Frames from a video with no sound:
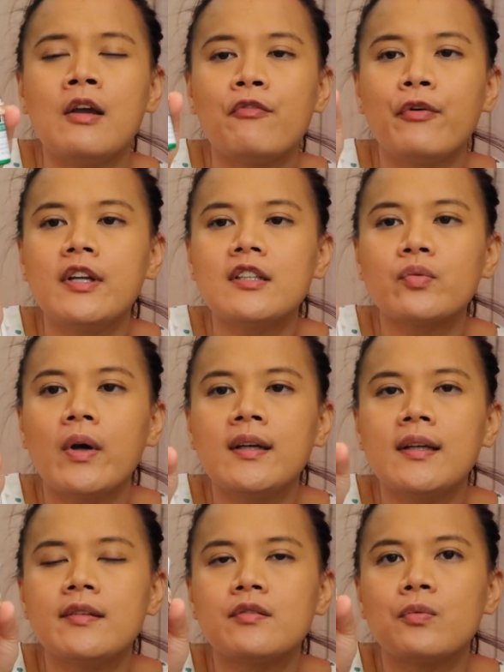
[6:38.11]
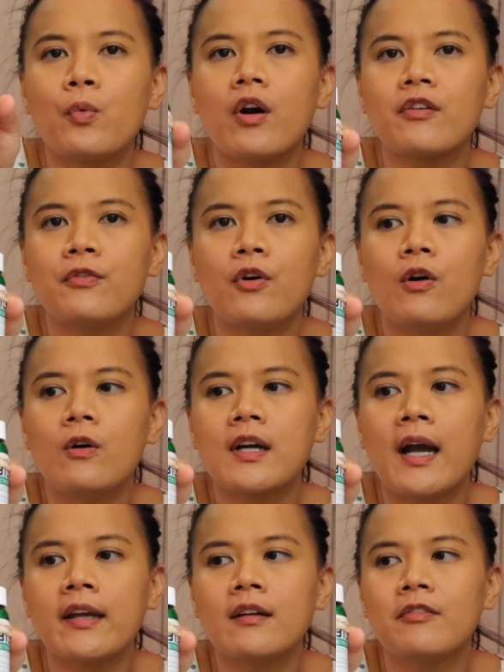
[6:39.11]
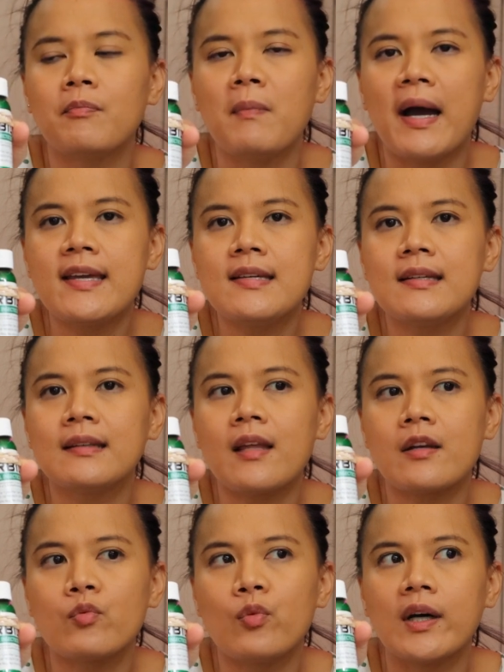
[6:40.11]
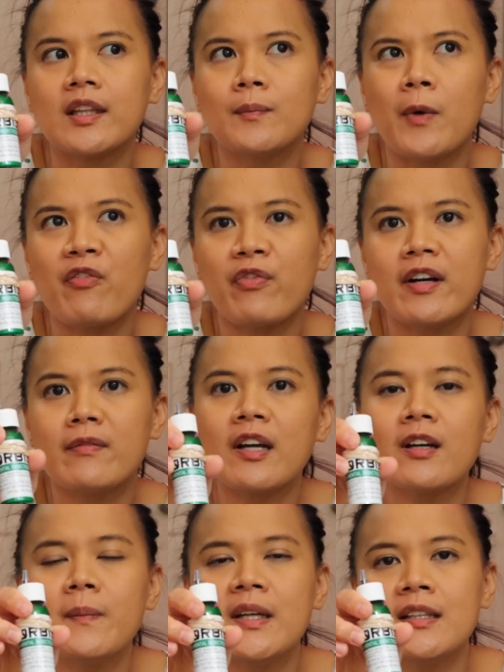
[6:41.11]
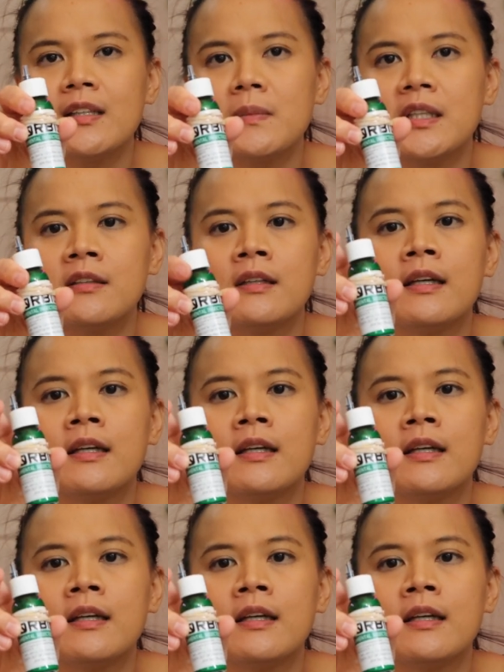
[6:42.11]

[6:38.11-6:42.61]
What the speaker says: For this one, is work for all kind of mite. That what my friend recommended me.